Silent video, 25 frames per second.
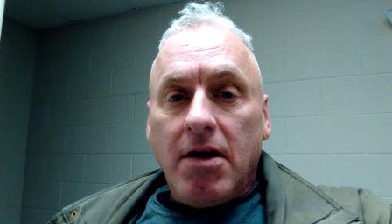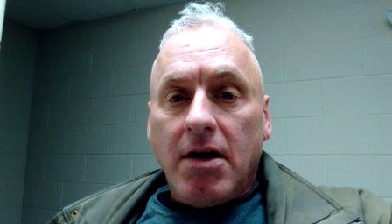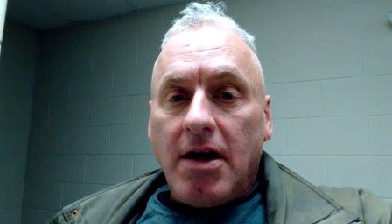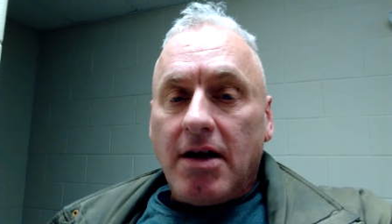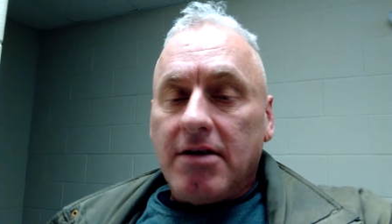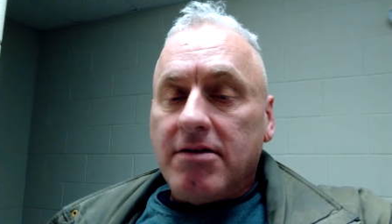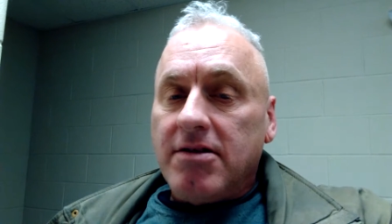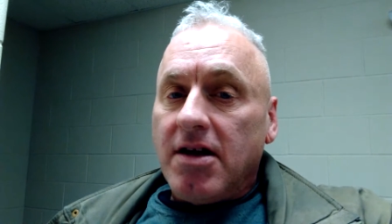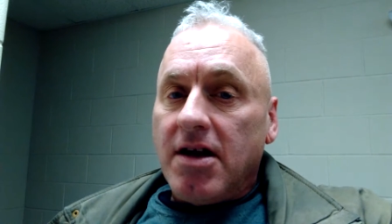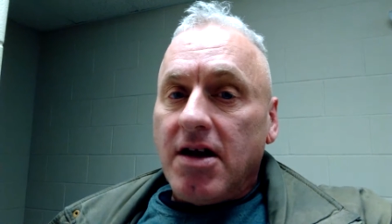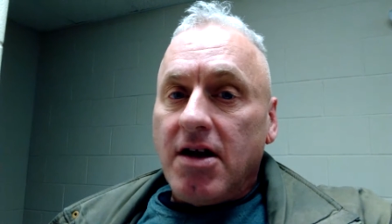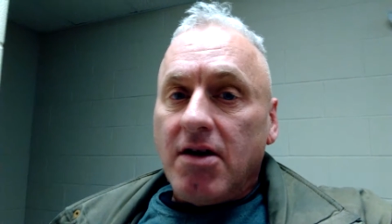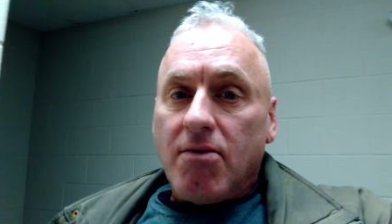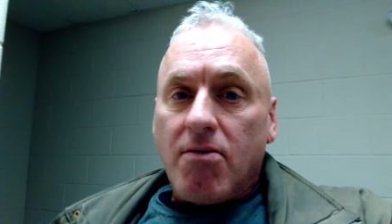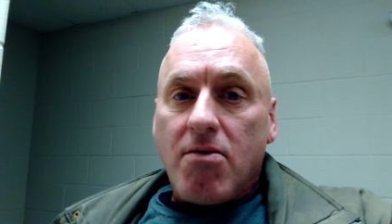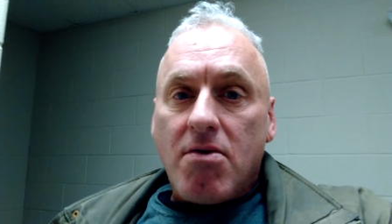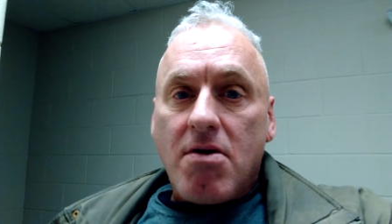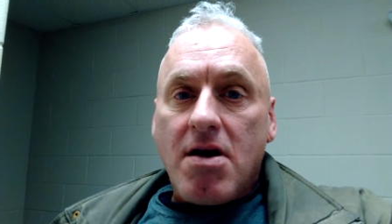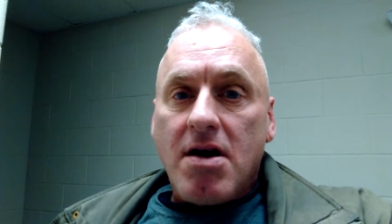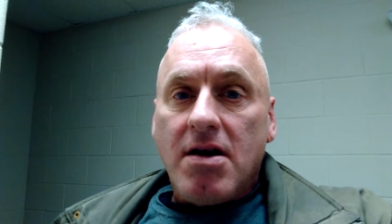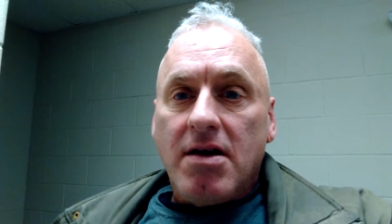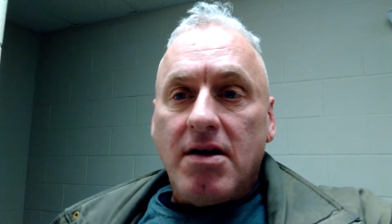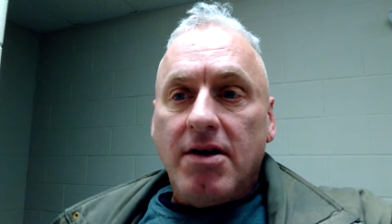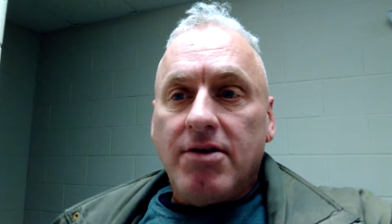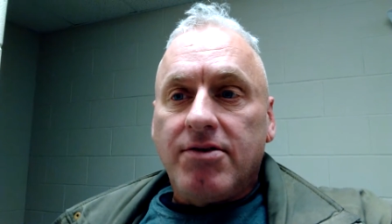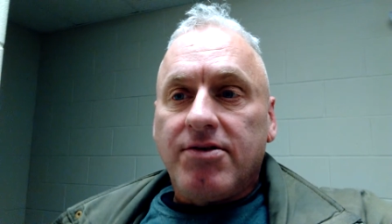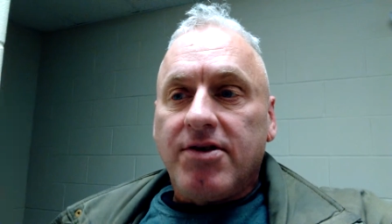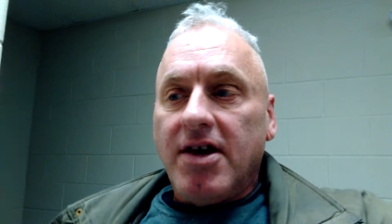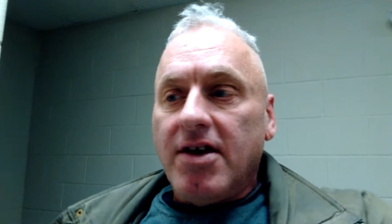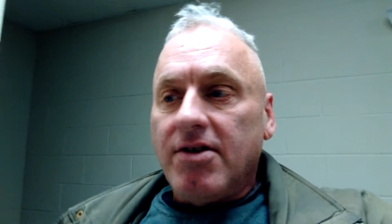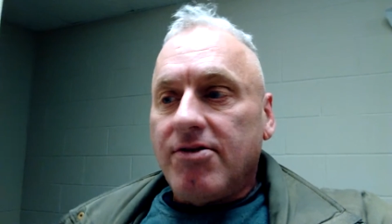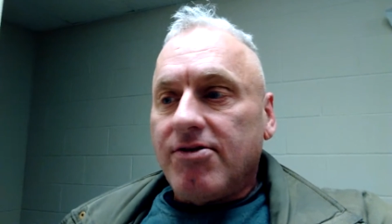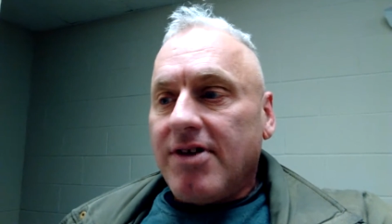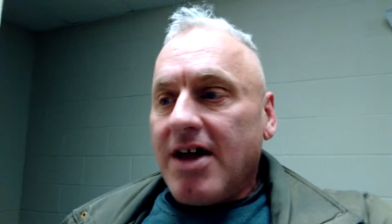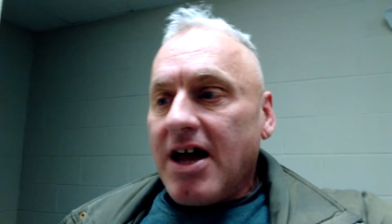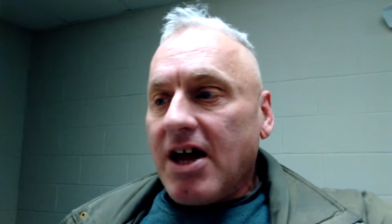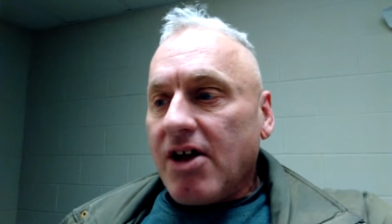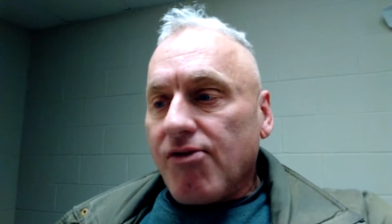I tell you what,
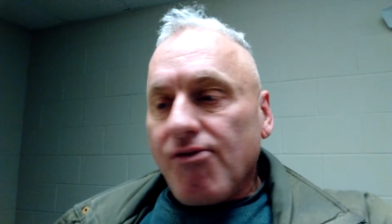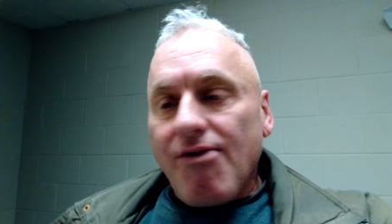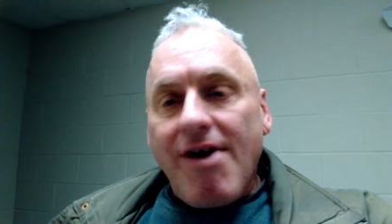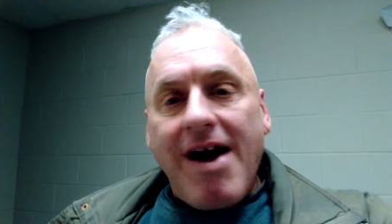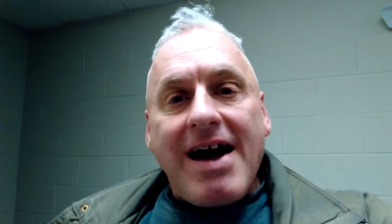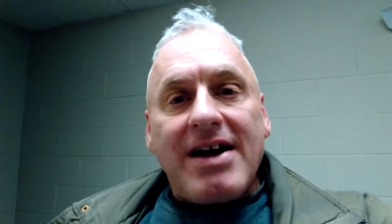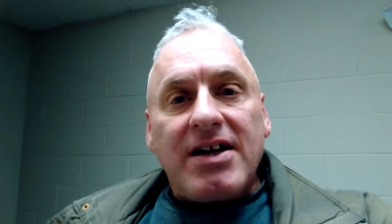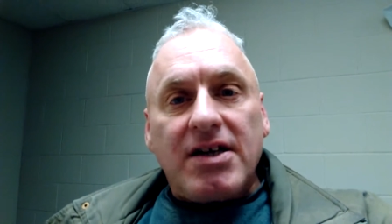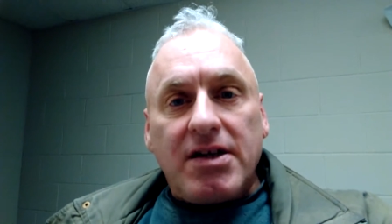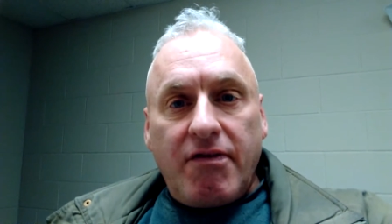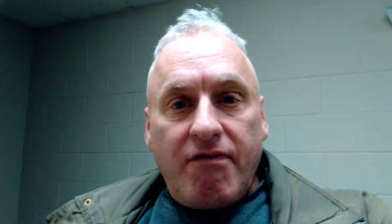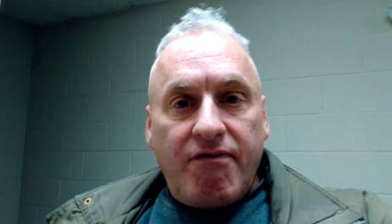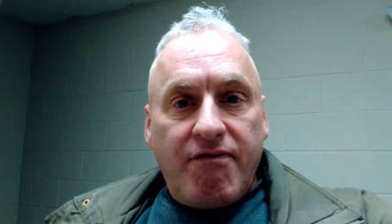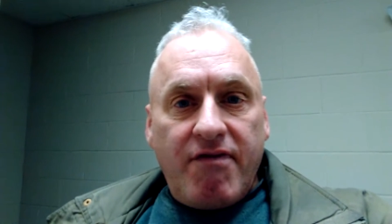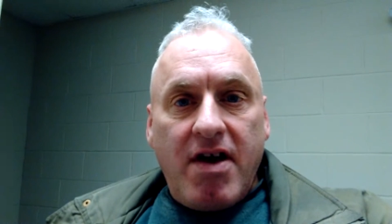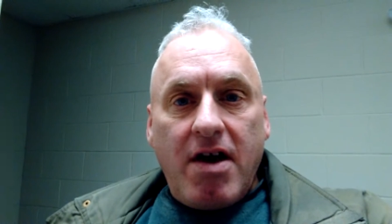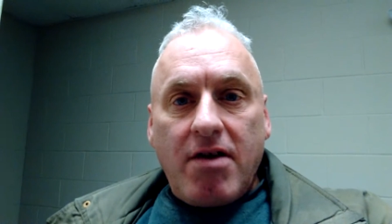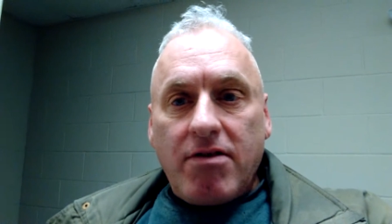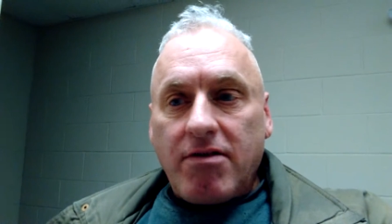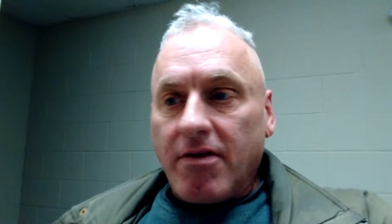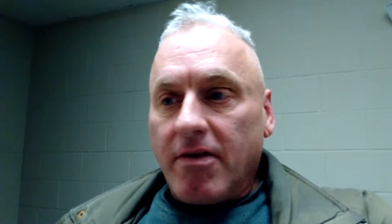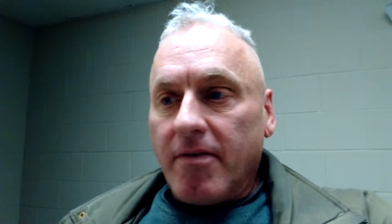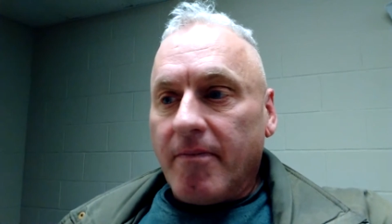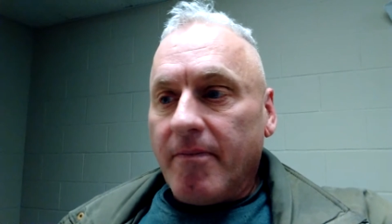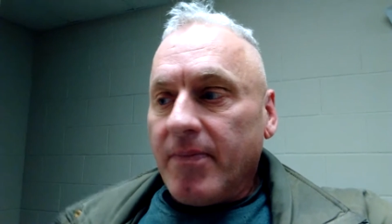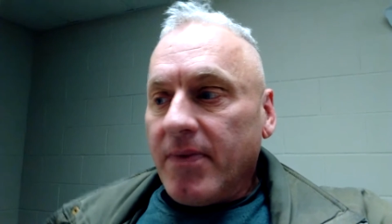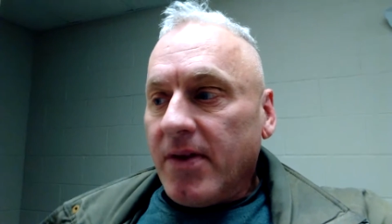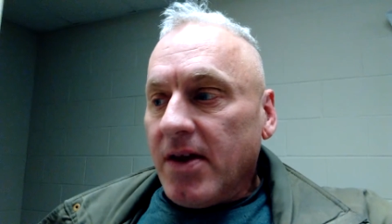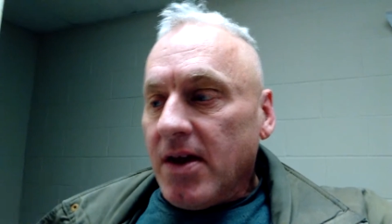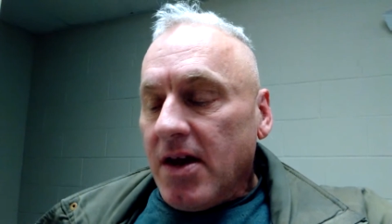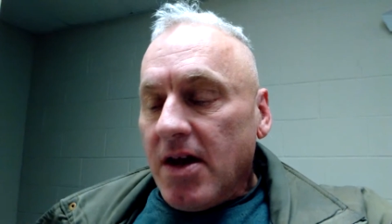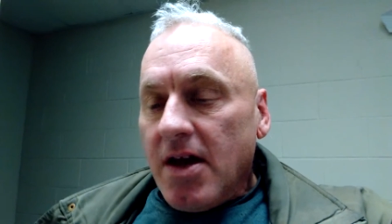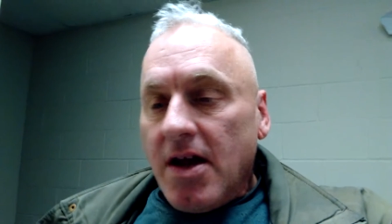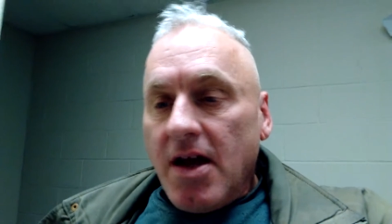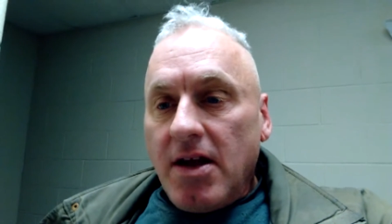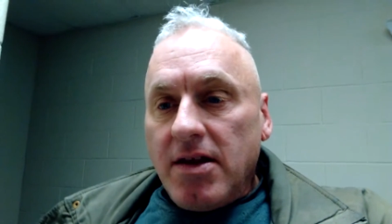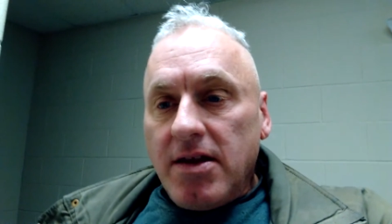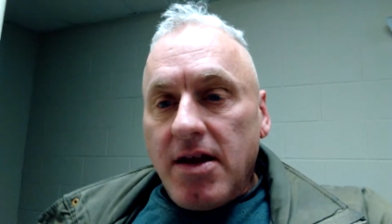it's like riding a feather.
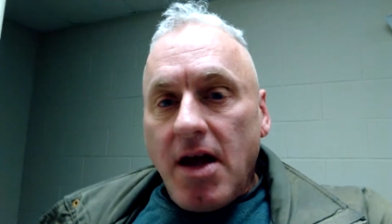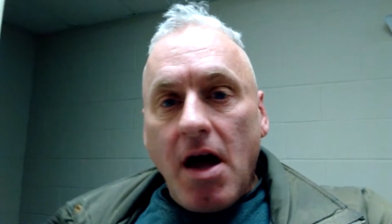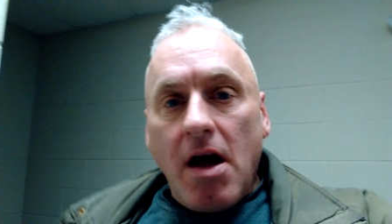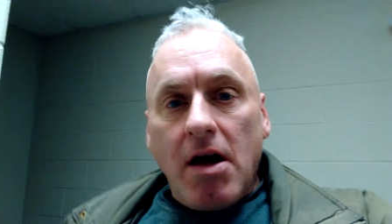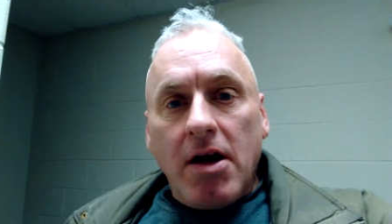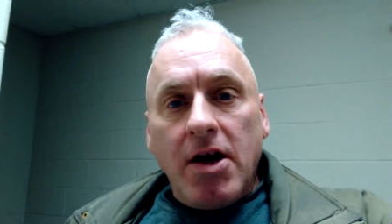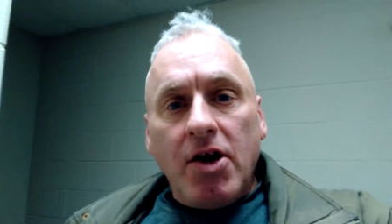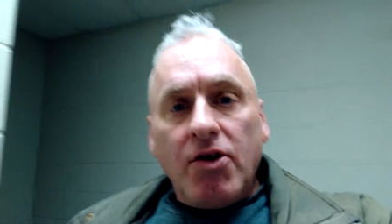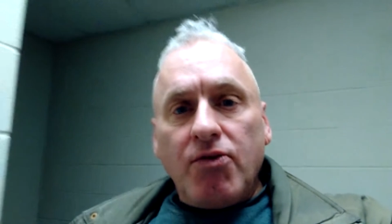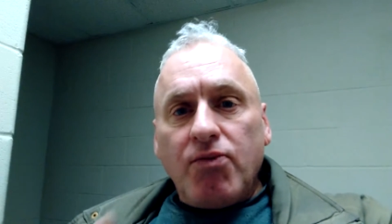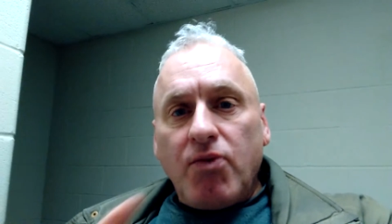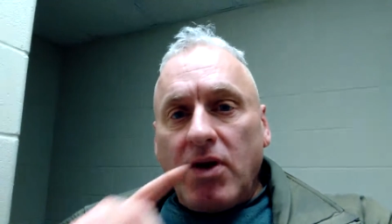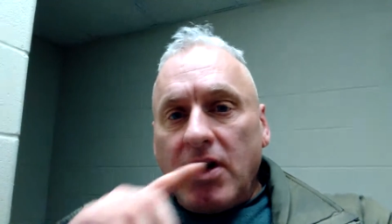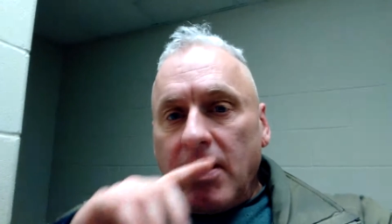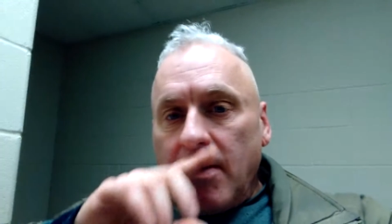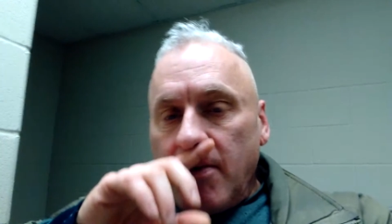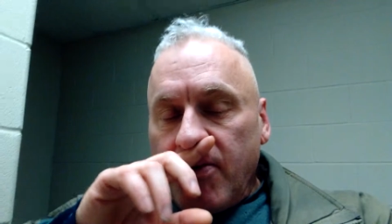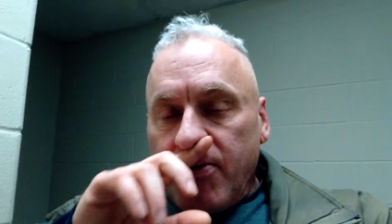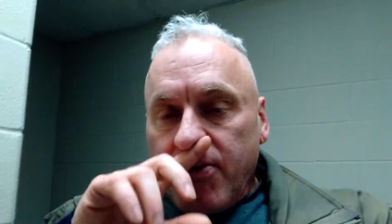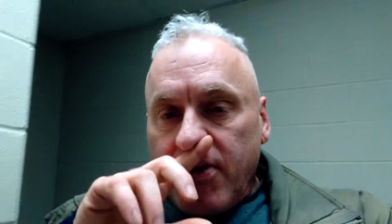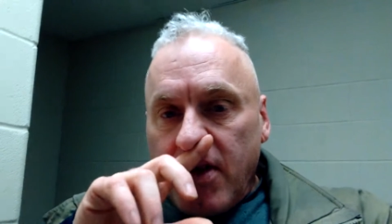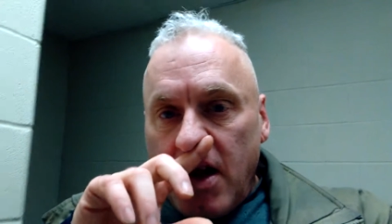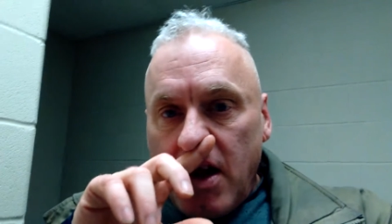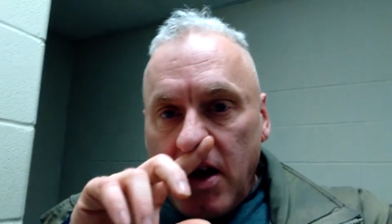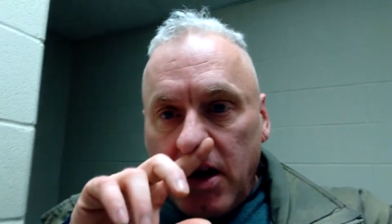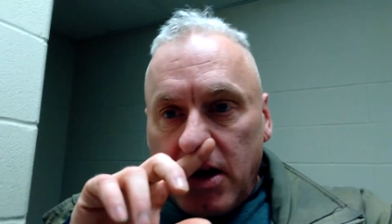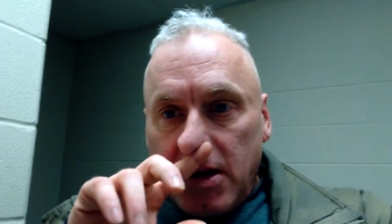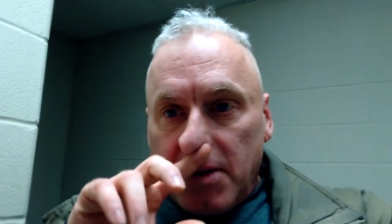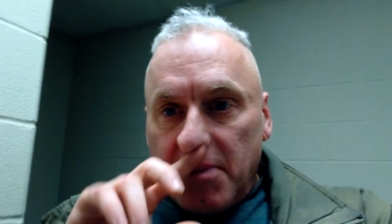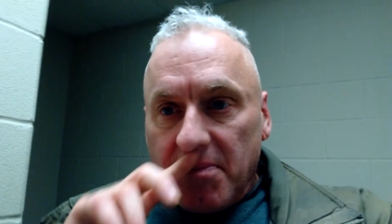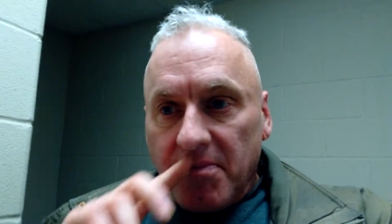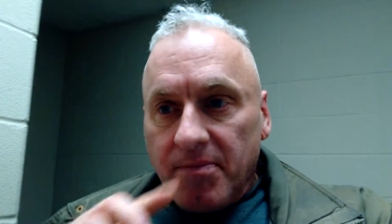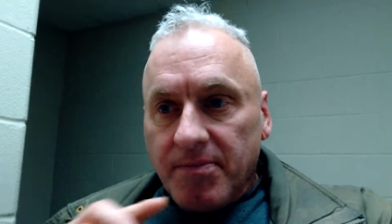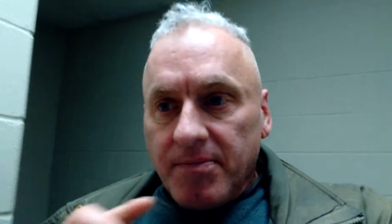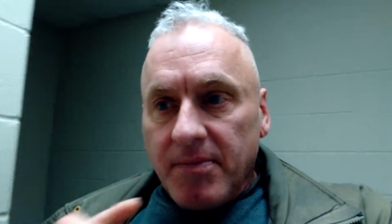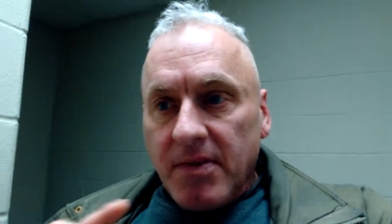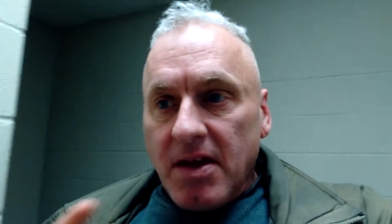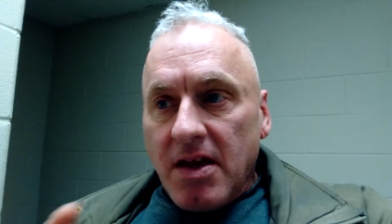Now here's what I'm
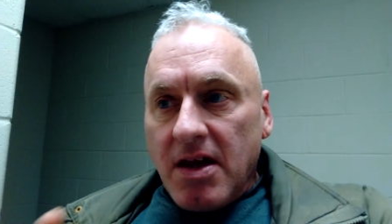thinking.